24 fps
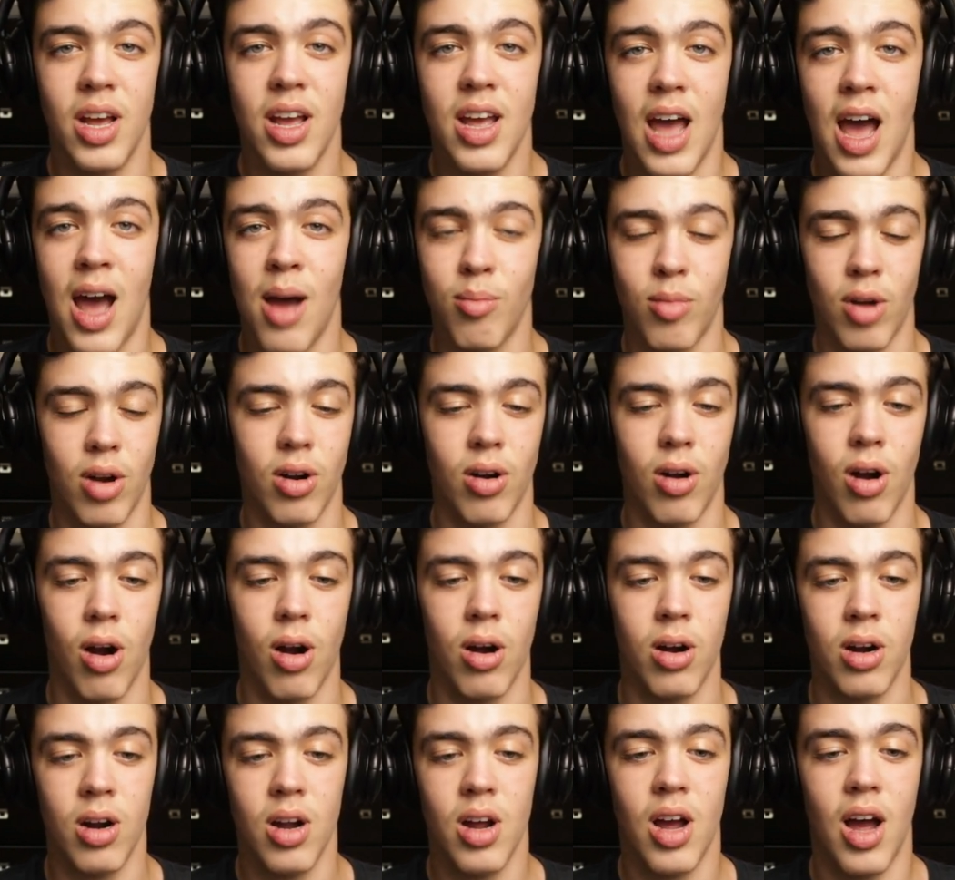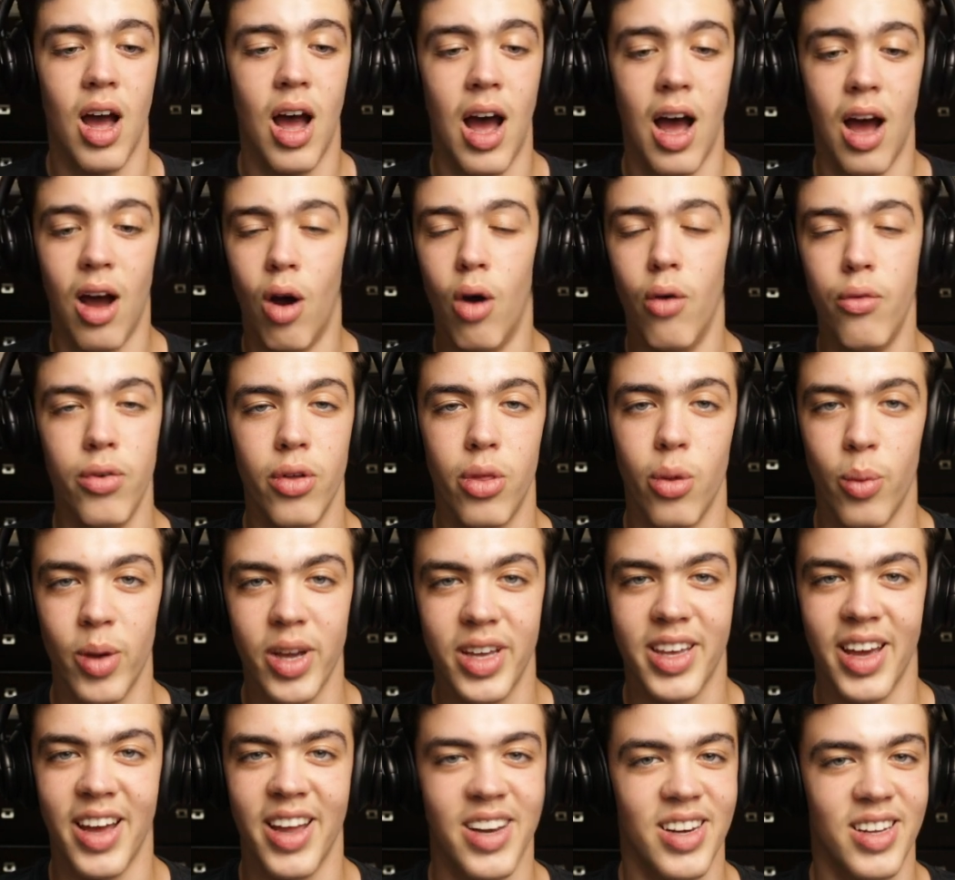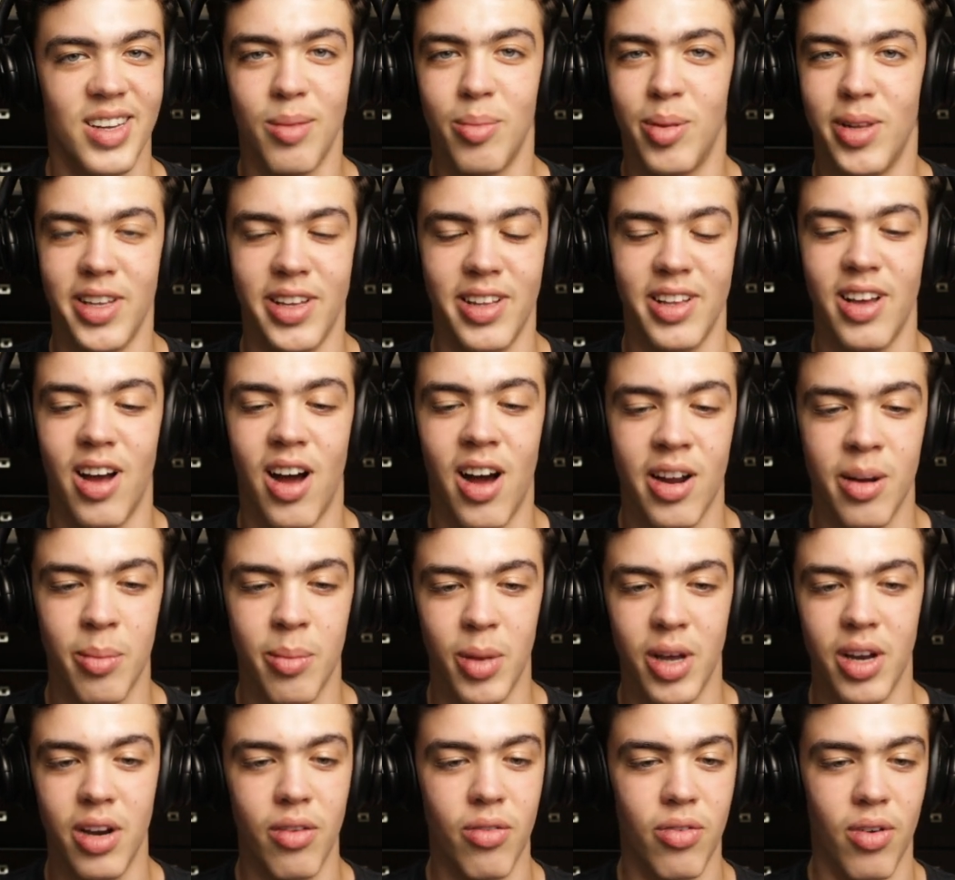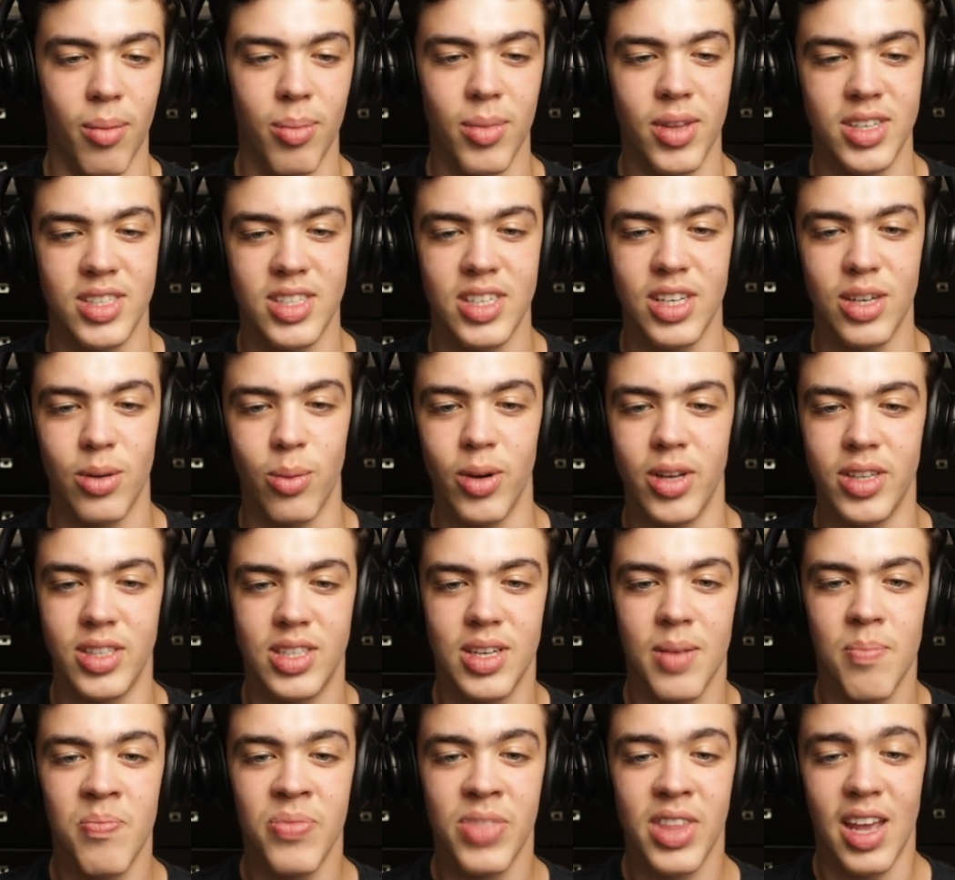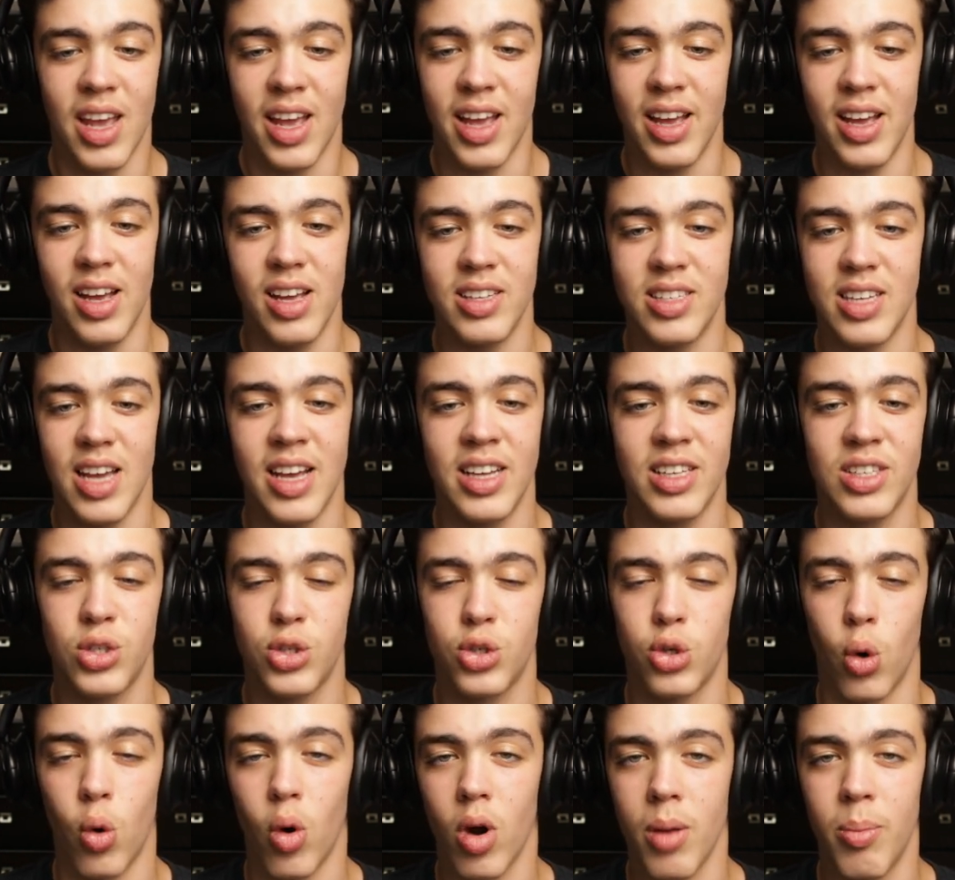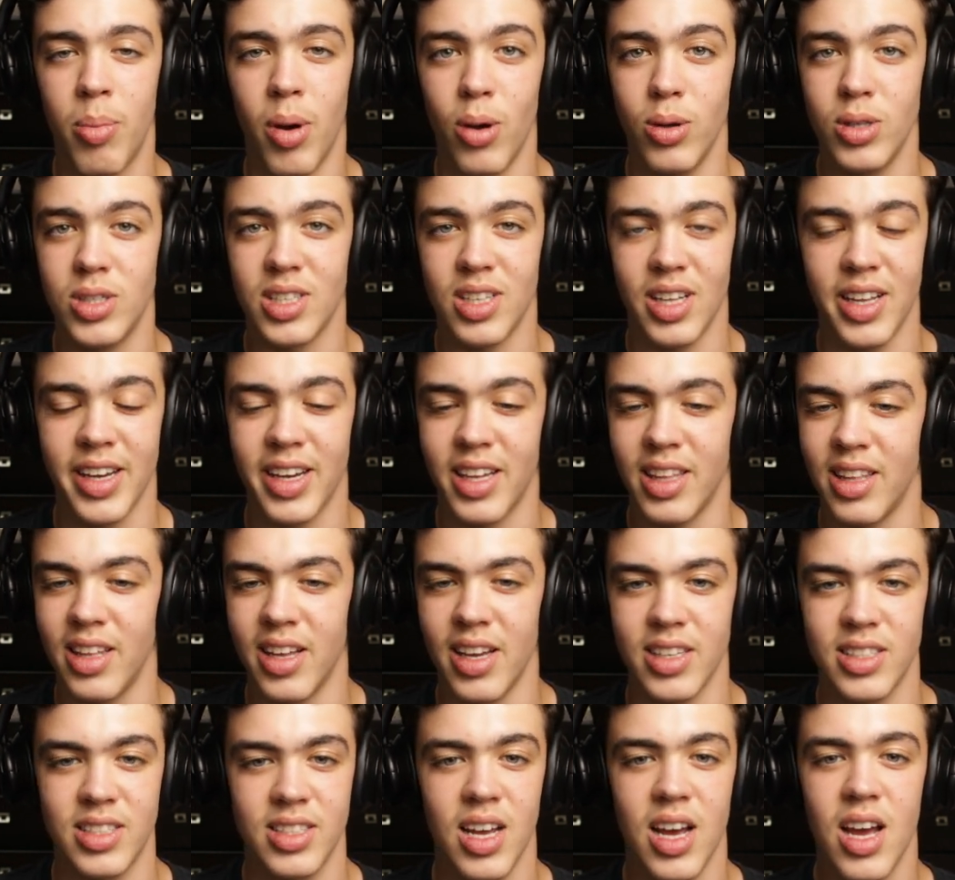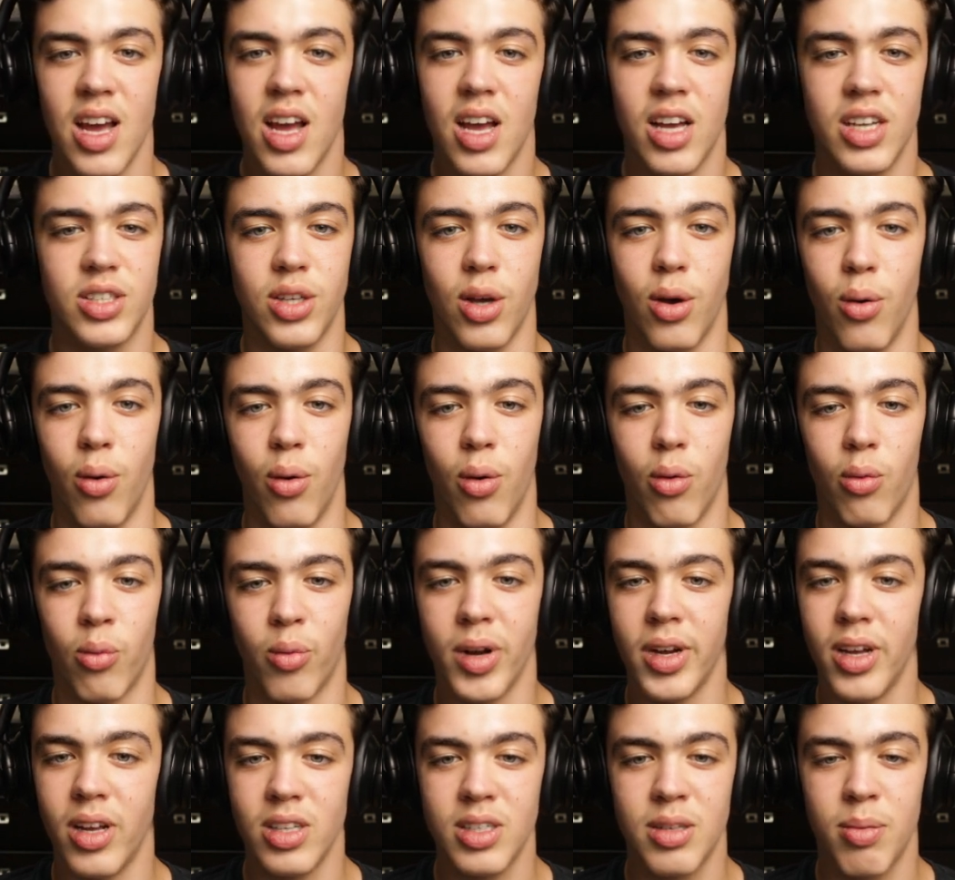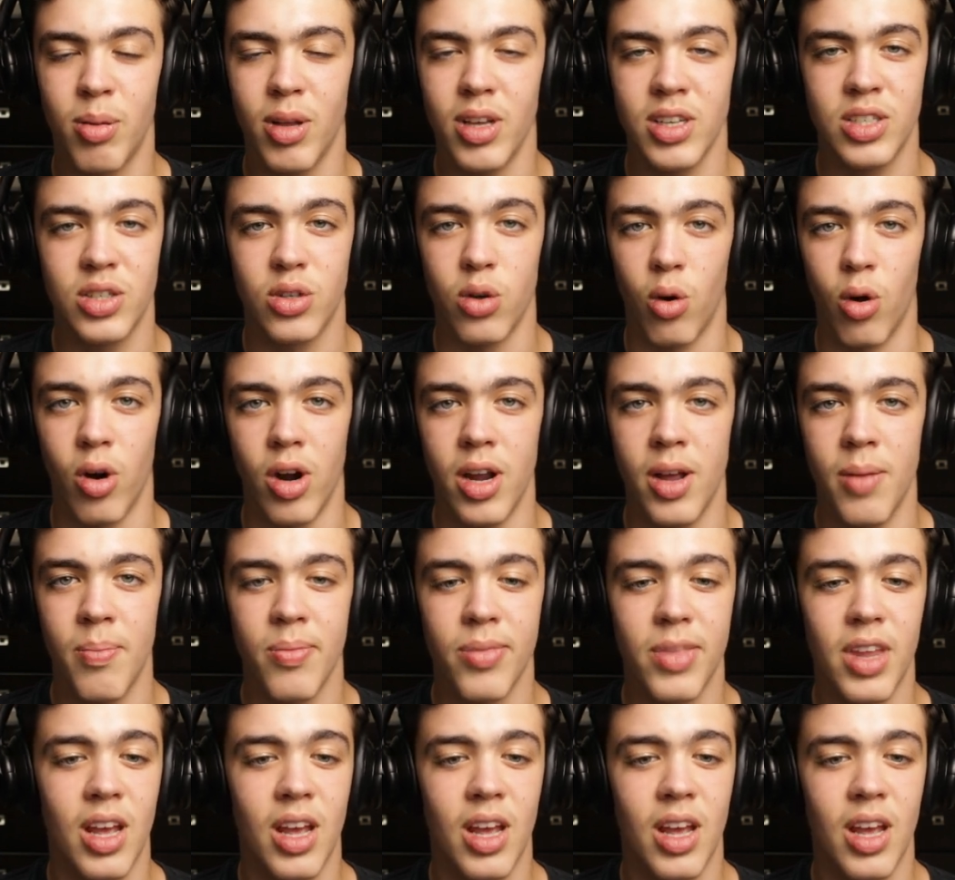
MRR over the weekend, completely automated from the sequence, is a story post like this. So Reels plus story.